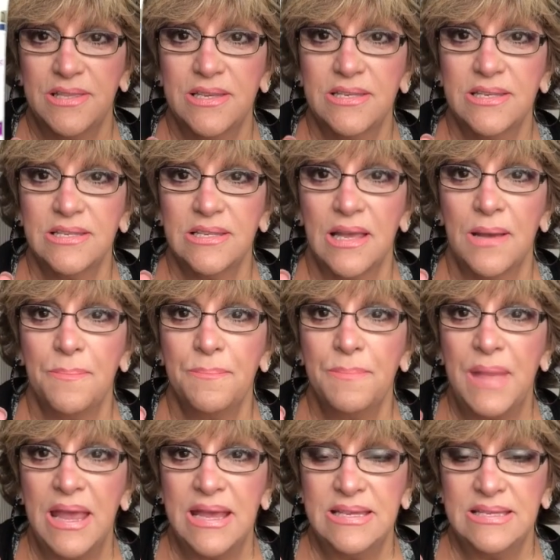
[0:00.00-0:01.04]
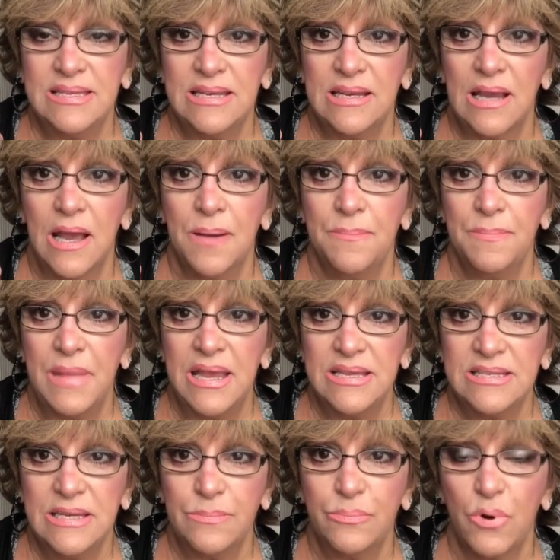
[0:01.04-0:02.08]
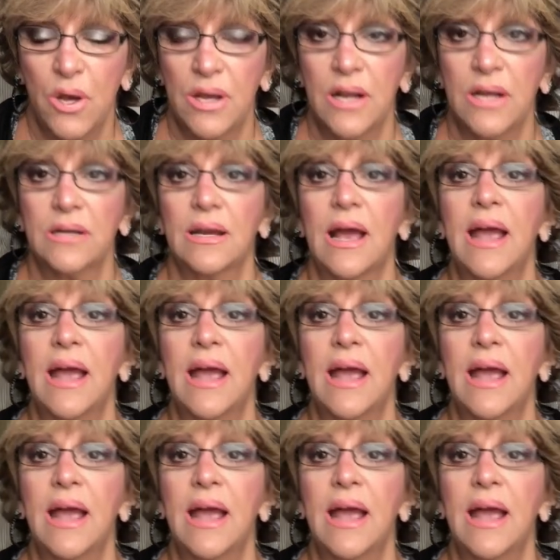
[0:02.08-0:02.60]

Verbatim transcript: This is amazing, amazing product.